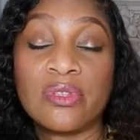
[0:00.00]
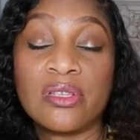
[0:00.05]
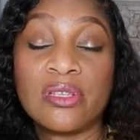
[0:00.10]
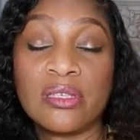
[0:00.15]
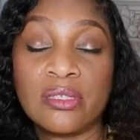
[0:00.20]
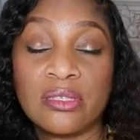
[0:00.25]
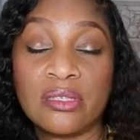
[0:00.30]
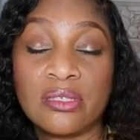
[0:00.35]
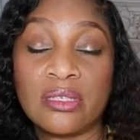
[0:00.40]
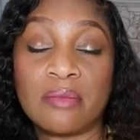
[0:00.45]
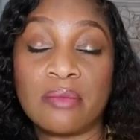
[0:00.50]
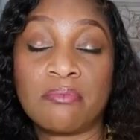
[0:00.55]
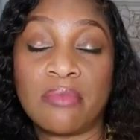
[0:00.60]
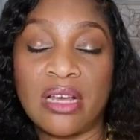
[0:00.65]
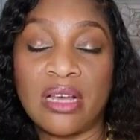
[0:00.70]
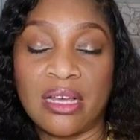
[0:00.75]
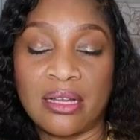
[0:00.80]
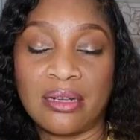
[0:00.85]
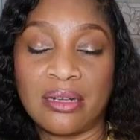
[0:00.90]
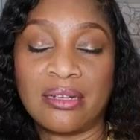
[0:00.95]
But this is a
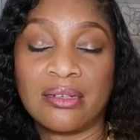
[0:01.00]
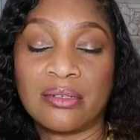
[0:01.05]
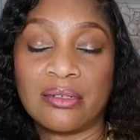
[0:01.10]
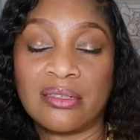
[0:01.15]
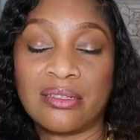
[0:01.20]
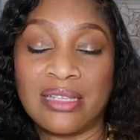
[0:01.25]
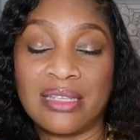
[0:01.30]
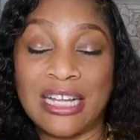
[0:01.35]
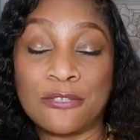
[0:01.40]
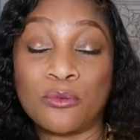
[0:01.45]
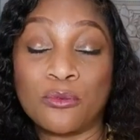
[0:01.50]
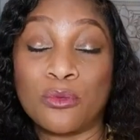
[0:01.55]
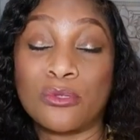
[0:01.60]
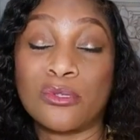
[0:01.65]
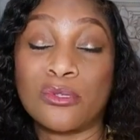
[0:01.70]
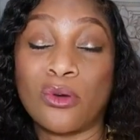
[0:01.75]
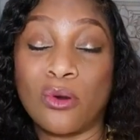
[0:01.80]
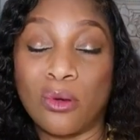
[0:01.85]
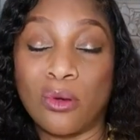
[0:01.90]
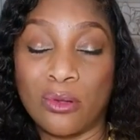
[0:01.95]
man that
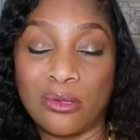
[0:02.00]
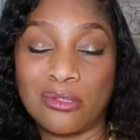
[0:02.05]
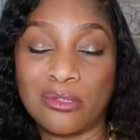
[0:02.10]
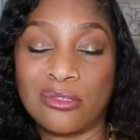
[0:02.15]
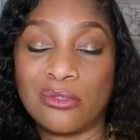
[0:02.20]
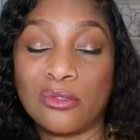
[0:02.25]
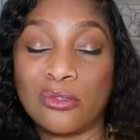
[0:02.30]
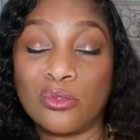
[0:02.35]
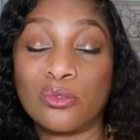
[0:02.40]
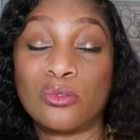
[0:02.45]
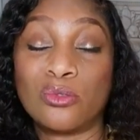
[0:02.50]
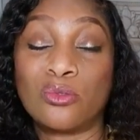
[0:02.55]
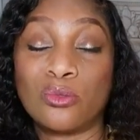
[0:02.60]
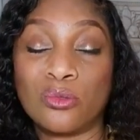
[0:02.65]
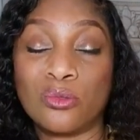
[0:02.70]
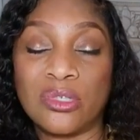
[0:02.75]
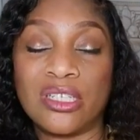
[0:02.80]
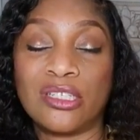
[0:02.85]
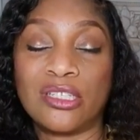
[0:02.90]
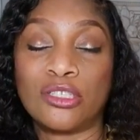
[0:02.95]
was called to
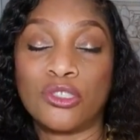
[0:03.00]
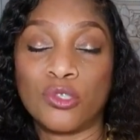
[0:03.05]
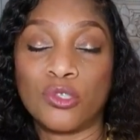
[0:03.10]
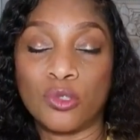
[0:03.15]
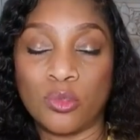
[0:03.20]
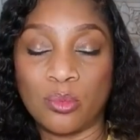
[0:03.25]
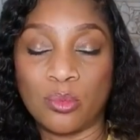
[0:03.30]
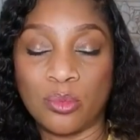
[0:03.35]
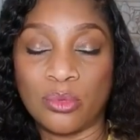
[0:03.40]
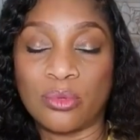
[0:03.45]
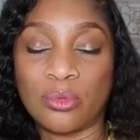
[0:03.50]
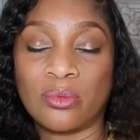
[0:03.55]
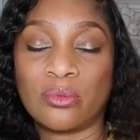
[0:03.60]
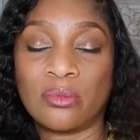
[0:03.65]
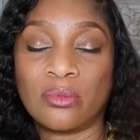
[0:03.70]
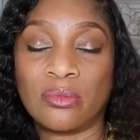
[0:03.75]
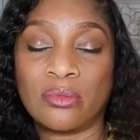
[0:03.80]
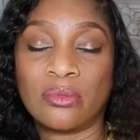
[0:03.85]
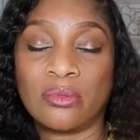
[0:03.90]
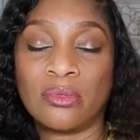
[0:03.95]
do a job.
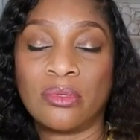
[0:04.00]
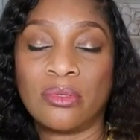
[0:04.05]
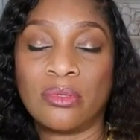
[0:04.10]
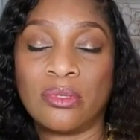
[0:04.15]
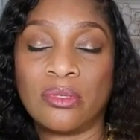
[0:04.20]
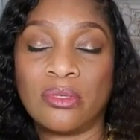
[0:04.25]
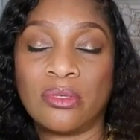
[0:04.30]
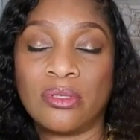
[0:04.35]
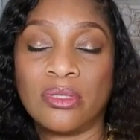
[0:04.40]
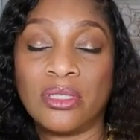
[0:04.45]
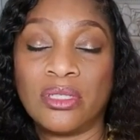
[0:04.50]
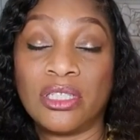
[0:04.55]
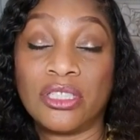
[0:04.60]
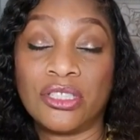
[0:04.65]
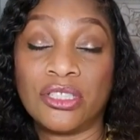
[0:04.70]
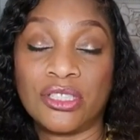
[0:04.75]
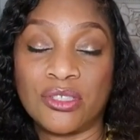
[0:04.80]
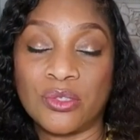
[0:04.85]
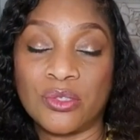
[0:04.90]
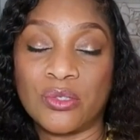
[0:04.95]

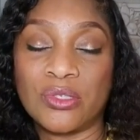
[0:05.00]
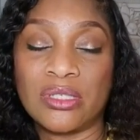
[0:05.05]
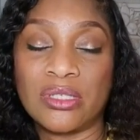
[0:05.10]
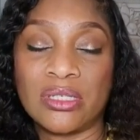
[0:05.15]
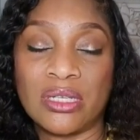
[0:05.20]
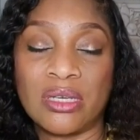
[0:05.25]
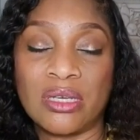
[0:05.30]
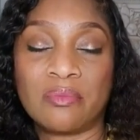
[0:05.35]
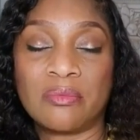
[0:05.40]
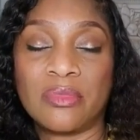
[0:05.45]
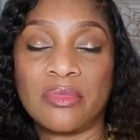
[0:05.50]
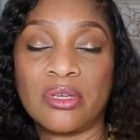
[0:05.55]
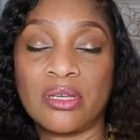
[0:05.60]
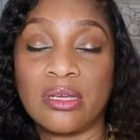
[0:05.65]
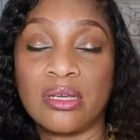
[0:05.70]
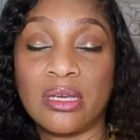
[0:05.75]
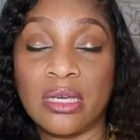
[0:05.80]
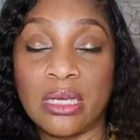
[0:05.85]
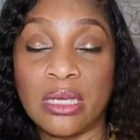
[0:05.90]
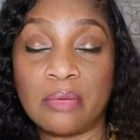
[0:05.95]
In Jesus' name,
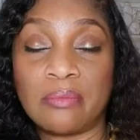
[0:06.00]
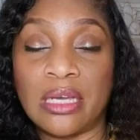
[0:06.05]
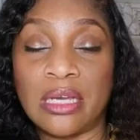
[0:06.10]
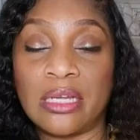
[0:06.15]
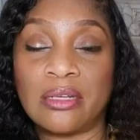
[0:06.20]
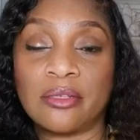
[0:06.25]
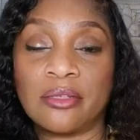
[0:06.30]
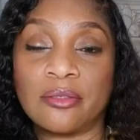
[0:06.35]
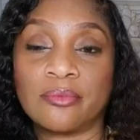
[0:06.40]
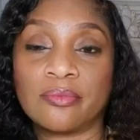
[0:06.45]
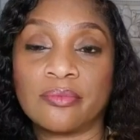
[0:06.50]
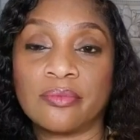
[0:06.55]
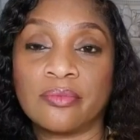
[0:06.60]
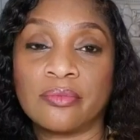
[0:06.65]
amen.